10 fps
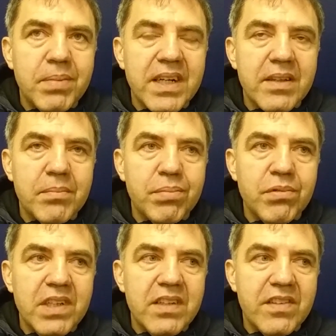but the
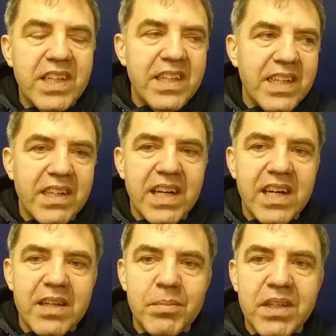bullies, they need an
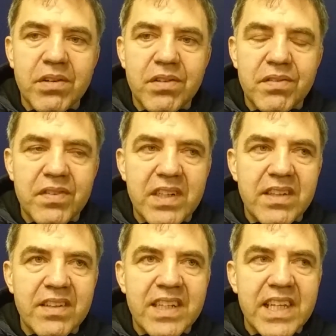army of
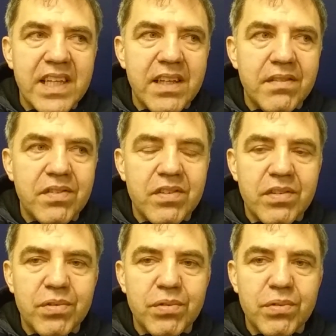little
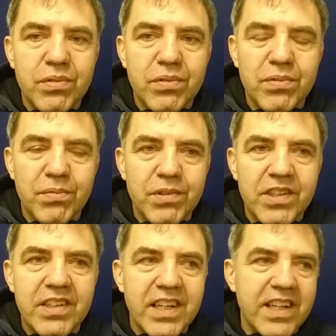naives who
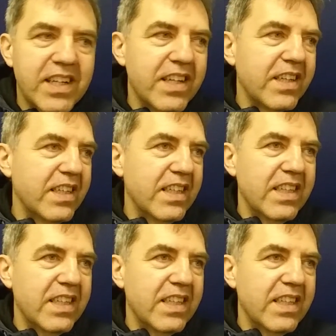would are